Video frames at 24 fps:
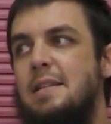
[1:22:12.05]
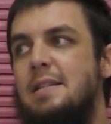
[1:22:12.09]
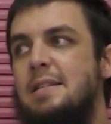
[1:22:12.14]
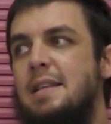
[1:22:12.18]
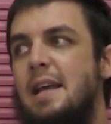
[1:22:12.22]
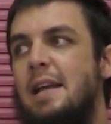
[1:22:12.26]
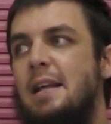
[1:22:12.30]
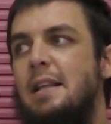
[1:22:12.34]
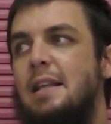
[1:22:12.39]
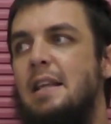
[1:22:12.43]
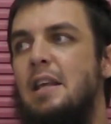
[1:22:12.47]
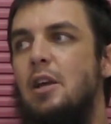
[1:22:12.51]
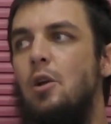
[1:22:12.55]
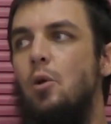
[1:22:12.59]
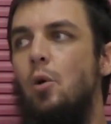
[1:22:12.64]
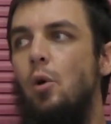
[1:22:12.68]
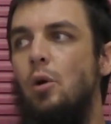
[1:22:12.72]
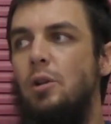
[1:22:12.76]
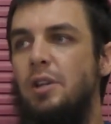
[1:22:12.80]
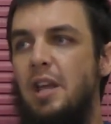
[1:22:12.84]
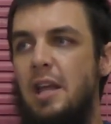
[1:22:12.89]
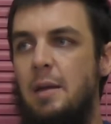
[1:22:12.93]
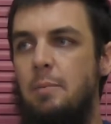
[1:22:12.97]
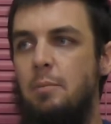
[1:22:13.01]
That's a technique
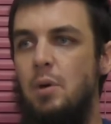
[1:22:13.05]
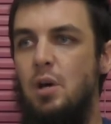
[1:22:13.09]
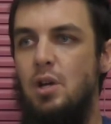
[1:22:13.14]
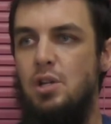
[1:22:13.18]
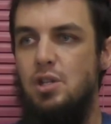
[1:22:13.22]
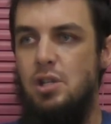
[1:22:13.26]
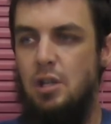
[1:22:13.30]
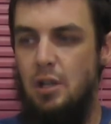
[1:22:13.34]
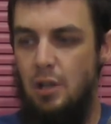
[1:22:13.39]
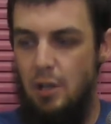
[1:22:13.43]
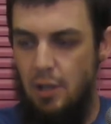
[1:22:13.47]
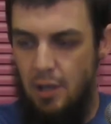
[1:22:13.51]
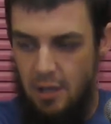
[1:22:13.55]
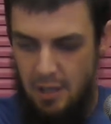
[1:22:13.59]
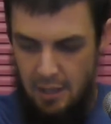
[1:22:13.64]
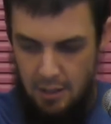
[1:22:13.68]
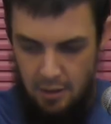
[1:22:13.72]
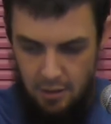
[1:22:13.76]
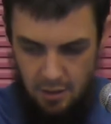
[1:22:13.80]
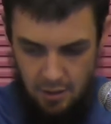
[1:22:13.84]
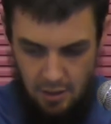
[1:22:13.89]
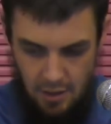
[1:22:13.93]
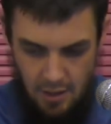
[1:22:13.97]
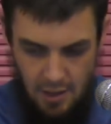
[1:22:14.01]
called immersion
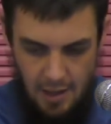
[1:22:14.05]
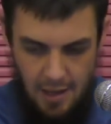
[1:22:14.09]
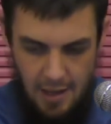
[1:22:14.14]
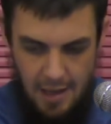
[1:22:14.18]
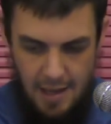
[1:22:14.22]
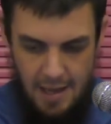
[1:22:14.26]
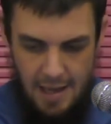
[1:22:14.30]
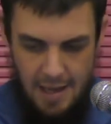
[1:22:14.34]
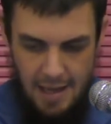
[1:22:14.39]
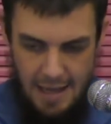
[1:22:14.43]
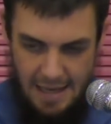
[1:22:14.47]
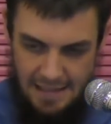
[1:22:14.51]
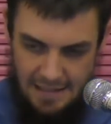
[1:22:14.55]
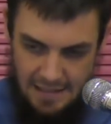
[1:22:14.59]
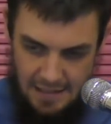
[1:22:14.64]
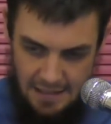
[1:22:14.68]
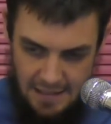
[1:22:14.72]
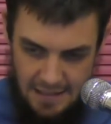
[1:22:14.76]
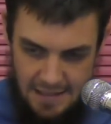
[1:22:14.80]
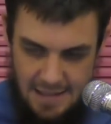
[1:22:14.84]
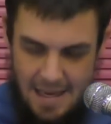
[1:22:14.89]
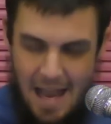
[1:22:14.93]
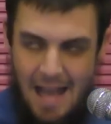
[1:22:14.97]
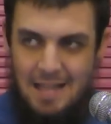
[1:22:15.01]
learning.
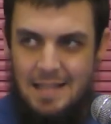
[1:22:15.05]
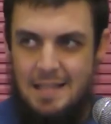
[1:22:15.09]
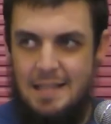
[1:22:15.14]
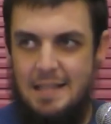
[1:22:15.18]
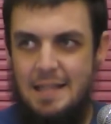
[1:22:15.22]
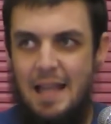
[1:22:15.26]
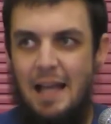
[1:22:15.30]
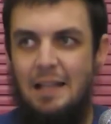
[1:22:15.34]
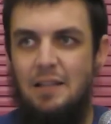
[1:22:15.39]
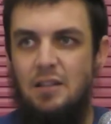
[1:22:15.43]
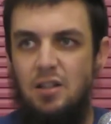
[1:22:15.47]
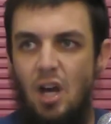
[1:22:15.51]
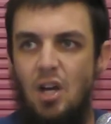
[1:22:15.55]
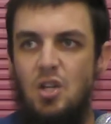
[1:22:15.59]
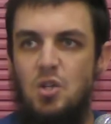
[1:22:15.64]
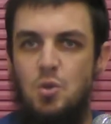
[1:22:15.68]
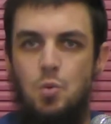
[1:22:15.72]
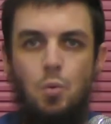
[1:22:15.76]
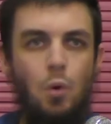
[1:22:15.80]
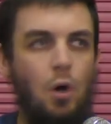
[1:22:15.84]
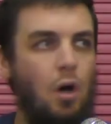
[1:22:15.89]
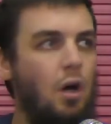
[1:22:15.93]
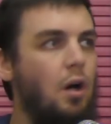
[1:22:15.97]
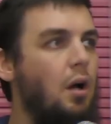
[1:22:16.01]
Yes, that
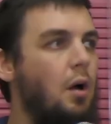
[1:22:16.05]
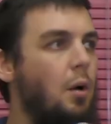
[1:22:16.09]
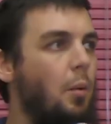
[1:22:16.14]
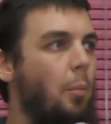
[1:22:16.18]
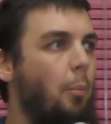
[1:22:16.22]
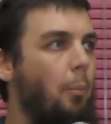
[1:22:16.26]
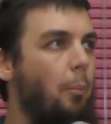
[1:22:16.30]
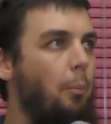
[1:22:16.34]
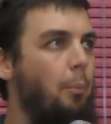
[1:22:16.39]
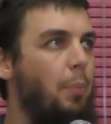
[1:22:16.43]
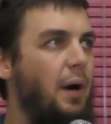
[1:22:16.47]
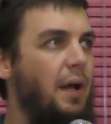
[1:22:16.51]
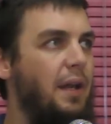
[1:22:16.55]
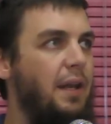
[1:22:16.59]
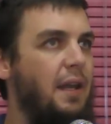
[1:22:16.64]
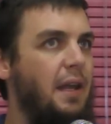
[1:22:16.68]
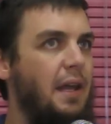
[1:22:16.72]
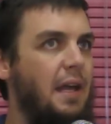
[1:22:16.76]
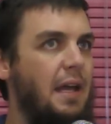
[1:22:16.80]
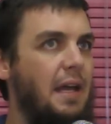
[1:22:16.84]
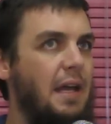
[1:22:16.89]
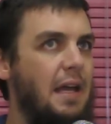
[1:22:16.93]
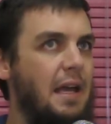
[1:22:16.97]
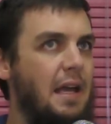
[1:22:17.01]
does work,
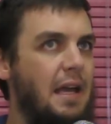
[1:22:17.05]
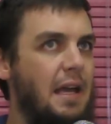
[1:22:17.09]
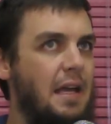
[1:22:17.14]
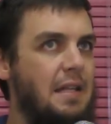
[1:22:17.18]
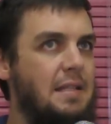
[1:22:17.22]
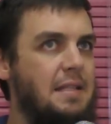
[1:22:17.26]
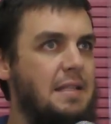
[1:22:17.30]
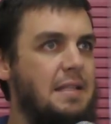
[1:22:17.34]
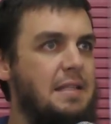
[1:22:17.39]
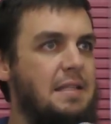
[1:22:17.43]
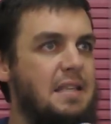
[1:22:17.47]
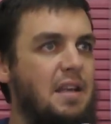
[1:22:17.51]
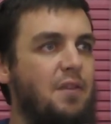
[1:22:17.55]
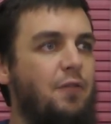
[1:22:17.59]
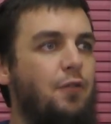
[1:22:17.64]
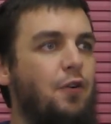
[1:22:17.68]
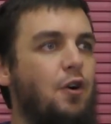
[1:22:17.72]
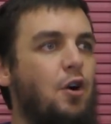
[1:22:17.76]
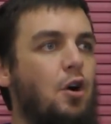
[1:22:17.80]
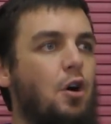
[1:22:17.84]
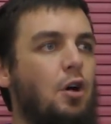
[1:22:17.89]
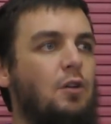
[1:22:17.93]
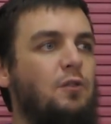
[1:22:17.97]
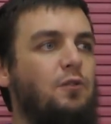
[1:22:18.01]
but it's
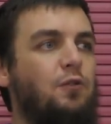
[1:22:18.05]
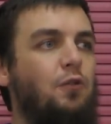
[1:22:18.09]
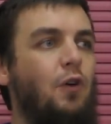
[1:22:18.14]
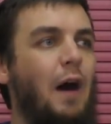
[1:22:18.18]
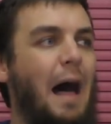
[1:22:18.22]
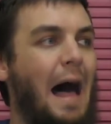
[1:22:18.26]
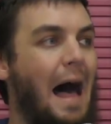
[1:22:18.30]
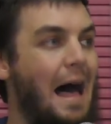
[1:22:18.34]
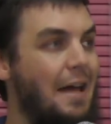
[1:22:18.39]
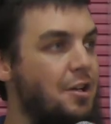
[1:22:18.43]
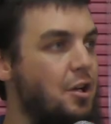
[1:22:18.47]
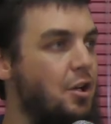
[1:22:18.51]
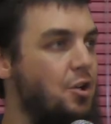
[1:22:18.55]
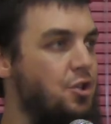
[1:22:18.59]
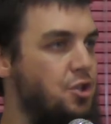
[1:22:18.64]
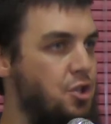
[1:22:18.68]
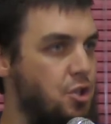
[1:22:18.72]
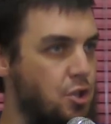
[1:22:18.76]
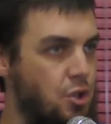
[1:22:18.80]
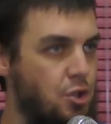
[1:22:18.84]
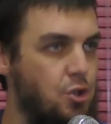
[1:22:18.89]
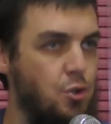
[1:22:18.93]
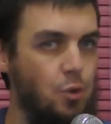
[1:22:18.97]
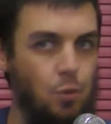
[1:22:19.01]
difficult for
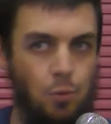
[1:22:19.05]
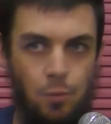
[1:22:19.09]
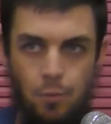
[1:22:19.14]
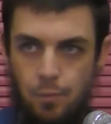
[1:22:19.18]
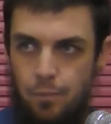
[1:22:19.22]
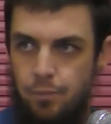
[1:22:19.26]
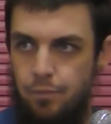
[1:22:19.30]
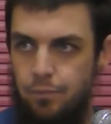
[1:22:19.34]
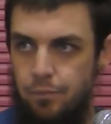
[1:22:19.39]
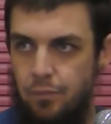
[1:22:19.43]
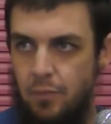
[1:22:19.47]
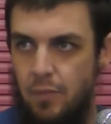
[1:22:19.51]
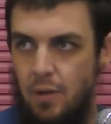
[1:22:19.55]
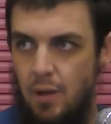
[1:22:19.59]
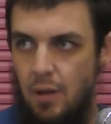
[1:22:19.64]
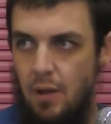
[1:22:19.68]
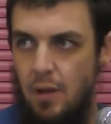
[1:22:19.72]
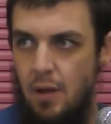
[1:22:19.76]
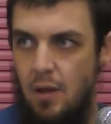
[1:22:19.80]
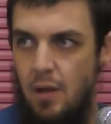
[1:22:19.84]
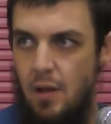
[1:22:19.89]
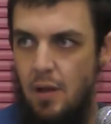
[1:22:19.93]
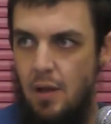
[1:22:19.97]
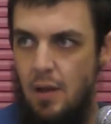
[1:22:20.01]
adults to do.
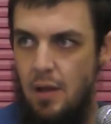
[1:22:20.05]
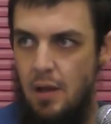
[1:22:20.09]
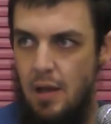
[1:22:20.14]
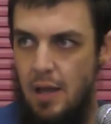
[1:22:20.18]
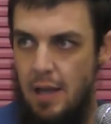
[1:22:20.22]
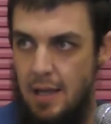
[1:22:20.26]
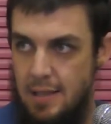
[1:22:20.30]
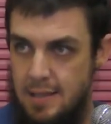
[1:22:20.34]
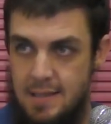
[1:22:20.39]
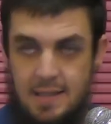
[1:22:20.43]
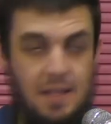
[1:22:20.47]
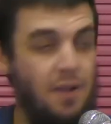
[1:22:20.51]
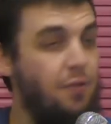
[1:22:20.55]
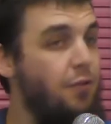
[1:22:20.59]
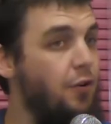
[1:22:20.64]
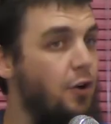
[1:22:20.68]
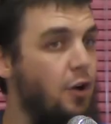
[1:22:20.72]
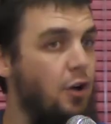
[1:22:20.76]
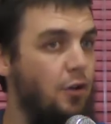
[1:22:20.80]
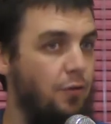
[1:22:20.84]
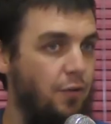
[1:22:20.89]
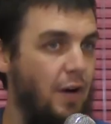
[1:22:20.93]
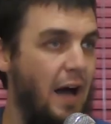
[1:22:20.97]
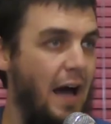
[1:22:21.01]
It's
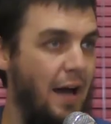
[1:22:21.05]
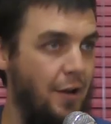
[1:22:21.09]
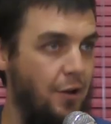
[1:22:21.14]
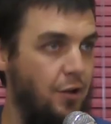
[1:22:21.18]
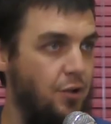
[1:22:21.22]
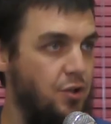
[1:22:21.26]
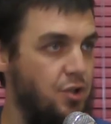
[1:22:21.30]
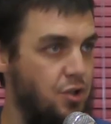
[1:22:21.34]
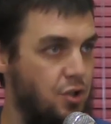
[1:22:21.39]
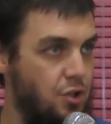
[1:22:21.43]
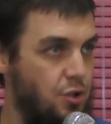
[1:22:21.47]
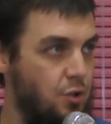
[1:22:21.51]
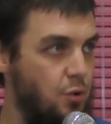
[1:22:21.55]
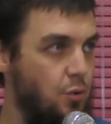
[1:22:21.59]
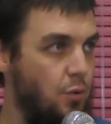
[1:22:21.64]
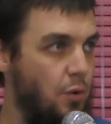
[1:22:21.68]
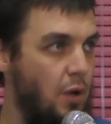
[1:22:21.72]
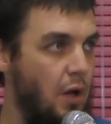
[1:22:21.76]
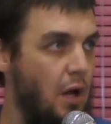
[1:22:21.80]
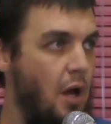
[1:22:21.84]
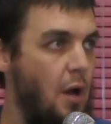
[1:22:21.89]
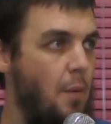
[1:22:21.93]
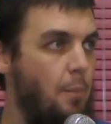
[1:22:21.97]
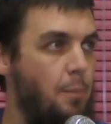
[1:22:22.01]
difficult for adults to
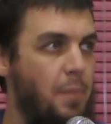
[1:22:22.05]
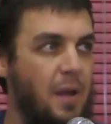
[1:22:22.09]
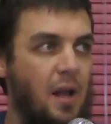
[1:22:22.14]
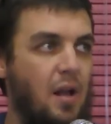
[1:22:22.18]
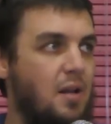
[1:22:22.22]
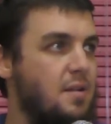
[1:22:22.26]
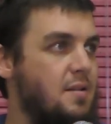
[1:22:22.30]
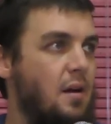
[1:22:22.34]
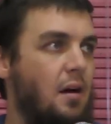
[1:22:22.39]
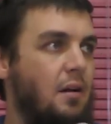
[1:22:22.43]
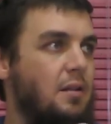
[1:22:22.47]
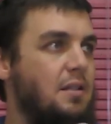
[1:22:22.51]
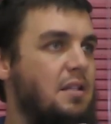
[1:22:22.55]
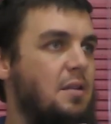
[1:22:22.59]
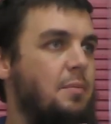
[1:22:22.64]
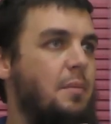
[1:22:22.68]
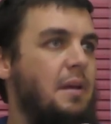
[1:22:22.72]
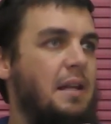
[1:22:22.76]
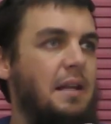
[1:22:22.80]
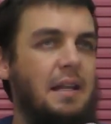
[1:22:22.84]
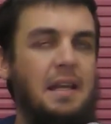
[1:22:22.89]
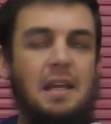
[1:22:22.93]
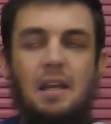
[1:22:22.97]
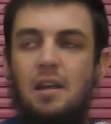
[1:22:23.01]
do. Because
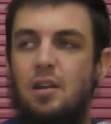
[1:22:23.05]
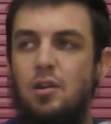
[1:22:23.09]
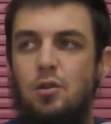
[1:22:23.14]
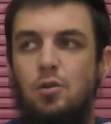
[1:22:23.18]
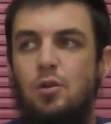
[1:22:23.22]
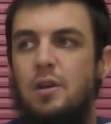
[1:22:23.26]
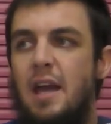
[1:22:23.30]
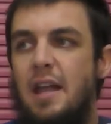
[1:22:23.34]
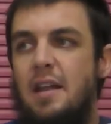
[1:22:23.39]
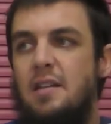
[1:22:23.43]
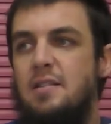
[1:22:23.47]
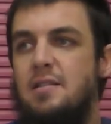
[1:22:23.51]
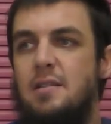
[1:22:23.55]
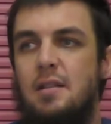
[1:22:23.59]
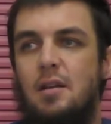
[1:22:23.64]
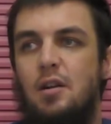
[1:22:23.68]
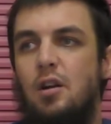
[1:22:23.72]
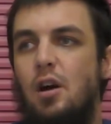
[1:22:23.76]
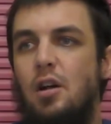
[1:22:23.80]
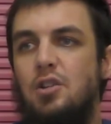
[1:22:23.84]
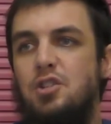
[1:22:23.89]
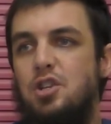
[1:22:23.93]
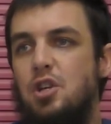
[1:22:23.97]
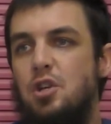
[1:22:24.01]
ultimately, you get
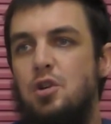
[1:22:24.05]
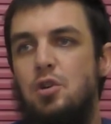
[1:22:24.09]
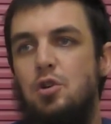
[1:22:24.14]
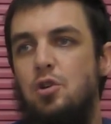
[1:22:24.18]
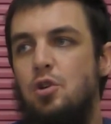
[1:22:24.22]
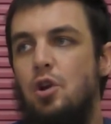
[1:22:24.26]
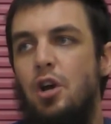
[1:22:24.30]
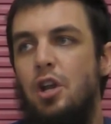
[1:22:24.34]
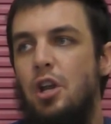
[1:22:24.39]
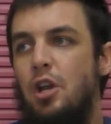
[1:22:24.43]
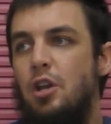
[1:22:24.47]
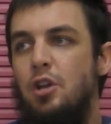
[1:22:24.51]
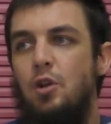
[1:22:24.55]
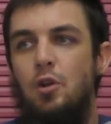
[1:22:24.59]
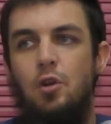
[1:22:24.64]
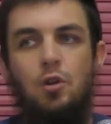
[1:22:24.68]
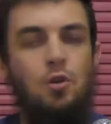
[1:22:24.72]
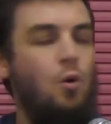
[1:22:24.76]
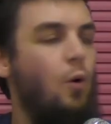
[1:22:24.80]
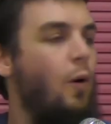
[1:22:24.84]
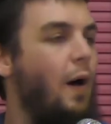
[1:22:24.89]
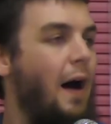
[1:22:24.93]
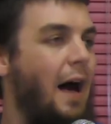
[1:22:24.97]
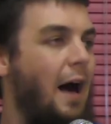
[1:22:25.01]
into the culture, you're going
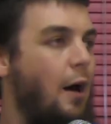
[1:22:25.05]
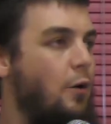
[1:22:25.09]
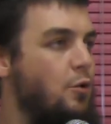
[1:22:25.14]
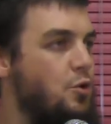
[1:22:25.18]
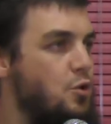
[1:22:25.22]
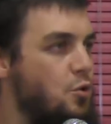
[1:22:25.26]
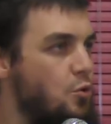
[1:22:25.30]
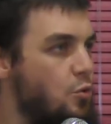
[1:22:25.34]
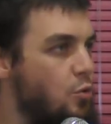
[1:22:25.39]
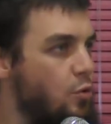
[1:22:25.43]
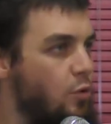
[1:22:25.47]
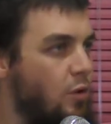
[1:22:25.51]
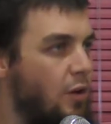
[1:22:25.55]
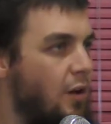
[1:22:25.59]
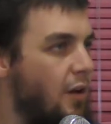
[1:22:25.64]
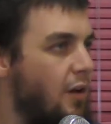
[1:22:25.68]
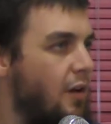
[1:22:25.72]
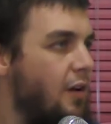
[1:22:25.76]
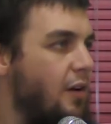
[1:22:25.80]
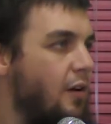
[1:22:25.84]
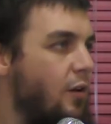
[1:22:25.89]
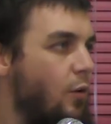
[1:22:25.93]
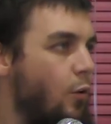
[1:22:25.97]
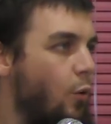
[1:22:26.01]
to know how to
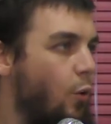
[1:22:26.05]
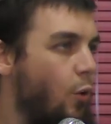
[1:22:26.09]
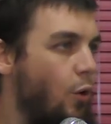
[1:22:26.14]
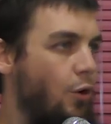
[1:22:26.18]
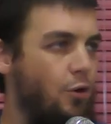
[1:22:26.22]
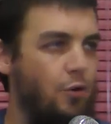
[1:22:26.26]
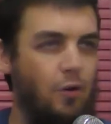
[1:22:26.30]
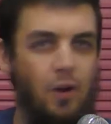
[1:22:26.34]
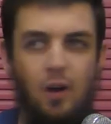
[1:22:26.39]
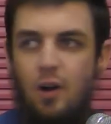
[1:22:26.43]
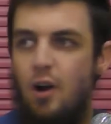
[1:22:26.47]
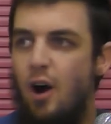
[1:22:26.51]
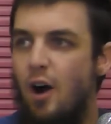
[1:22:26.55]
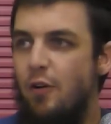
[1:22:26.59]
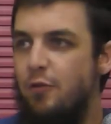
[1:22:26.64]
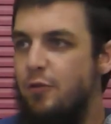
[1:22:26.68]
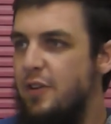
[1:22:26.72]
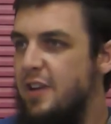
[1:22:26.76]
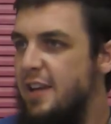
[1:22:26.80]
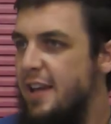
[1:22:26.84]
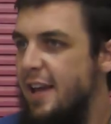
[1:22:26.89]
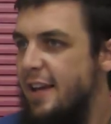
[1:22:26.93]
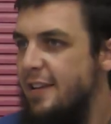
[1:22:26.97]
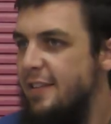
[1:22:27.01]
order a
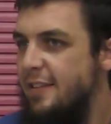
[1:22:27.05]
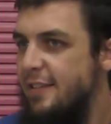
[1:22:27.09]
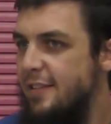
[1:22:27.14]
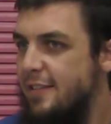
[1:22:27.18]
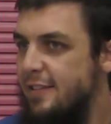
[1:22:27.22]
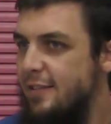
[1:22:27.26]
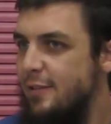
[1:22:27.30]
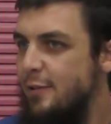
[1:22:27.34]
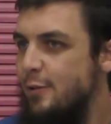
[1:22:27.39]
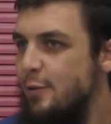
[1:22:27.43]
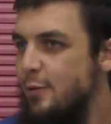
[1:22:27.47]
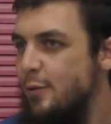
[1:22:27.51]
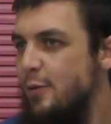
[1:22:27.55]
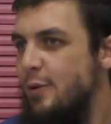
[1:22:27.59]
coffee and,